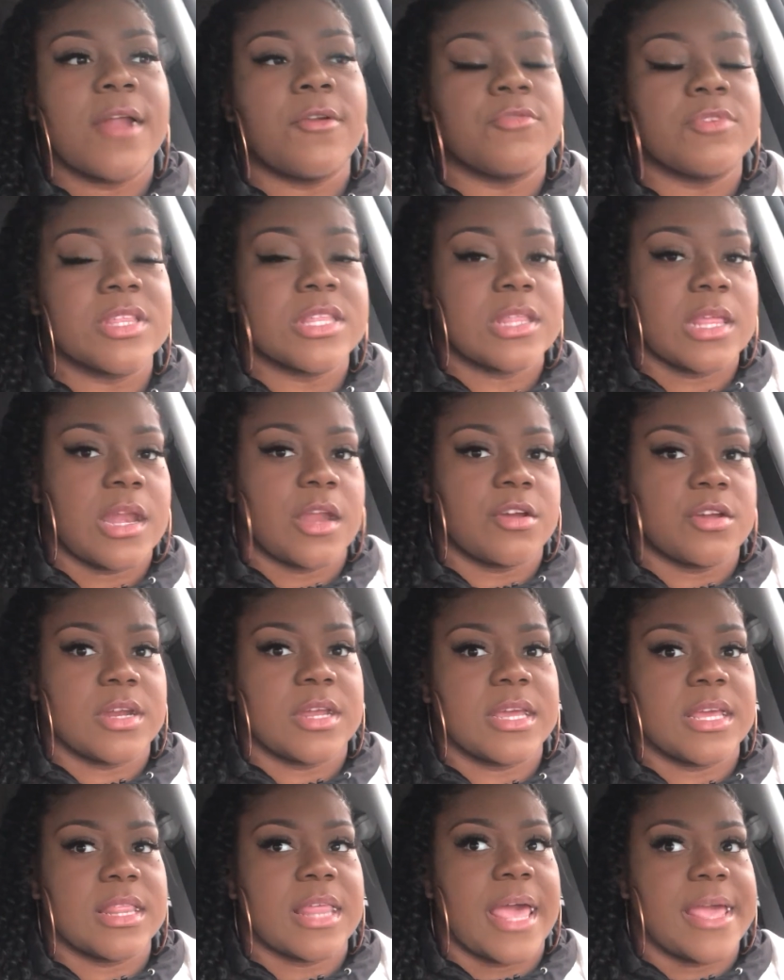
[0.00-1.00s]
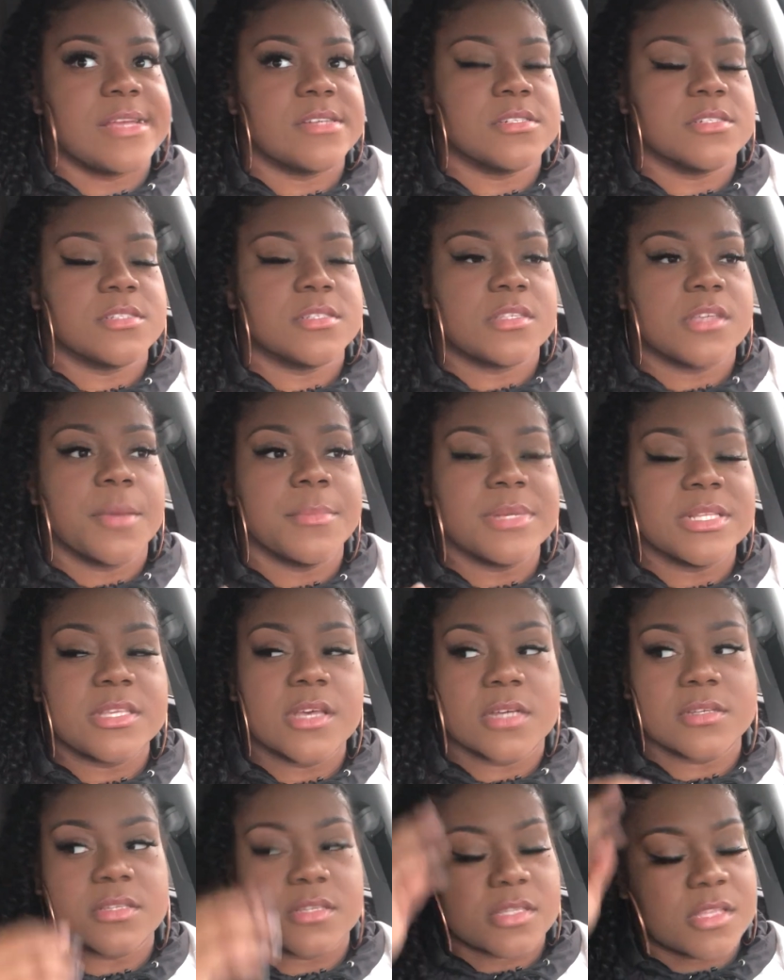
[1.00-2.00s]
I don't really think they're gonna get like tummy
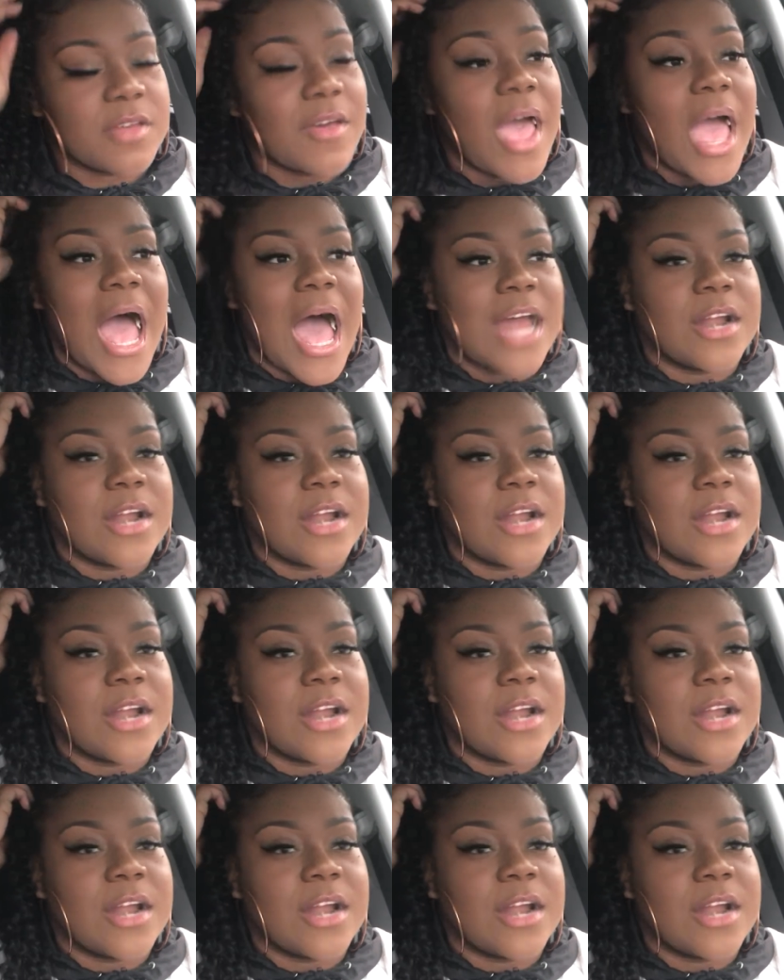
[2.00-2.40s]
tucks and stuff.